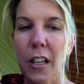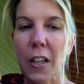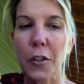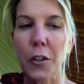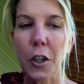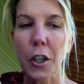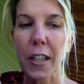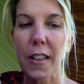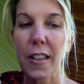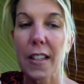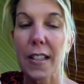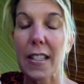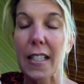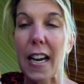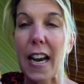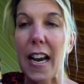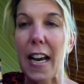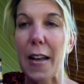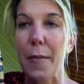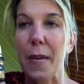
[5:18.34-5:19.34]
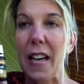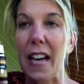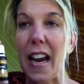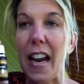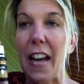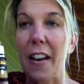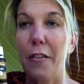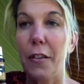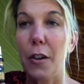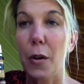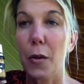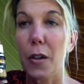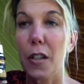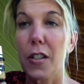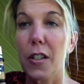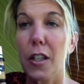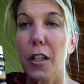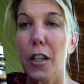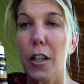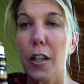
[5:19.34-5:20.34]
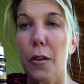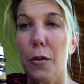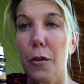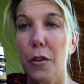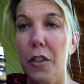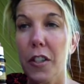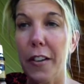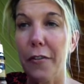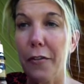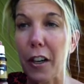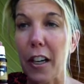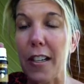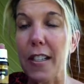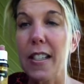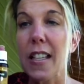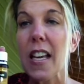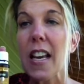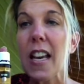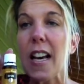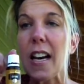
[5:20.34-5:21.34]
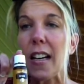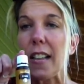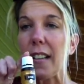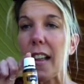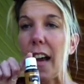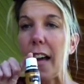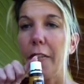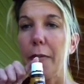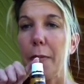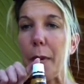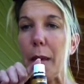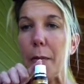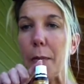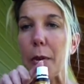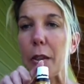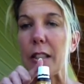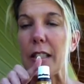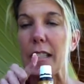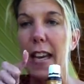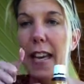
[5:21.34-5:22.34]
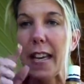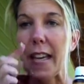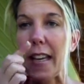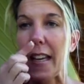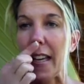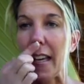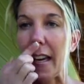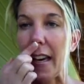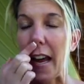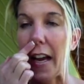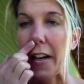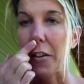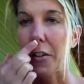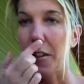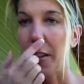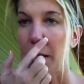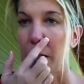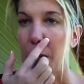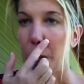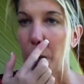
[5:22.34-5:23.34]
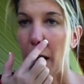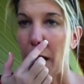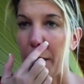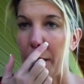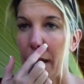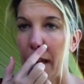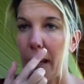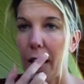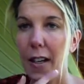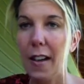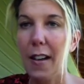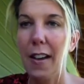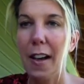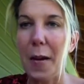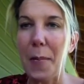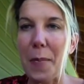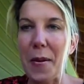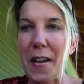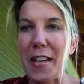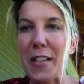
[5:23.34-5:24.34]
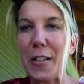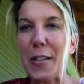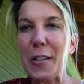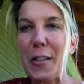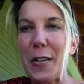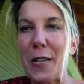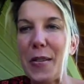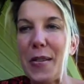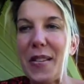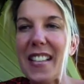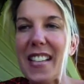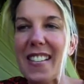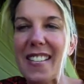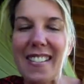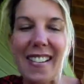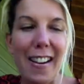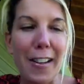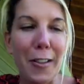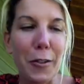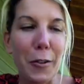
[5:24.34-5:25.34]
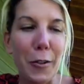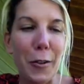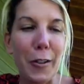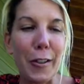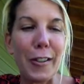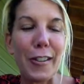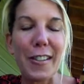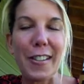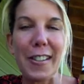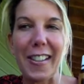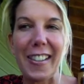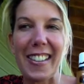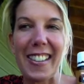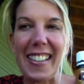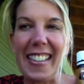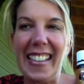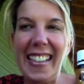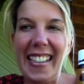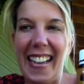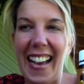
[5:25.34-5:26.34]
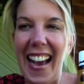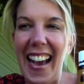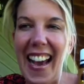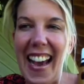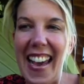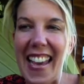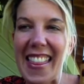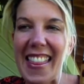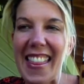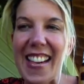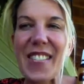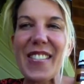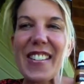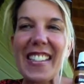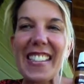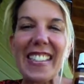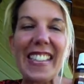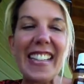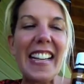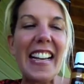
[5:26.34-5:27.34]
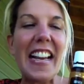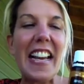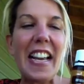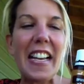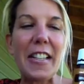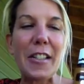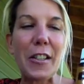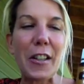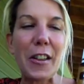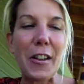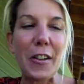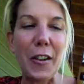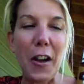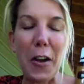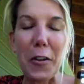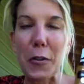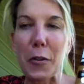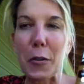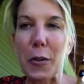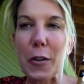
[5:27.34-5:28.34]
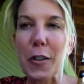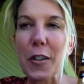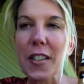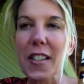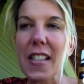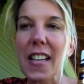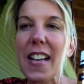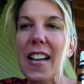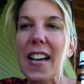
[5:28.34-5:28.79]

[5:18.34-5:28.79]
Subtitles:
during this time, and I have noticed a huge difference. A lot of people take it and actually swab it up into their nostrils. Sorry, I hate that word. Into their nostrils.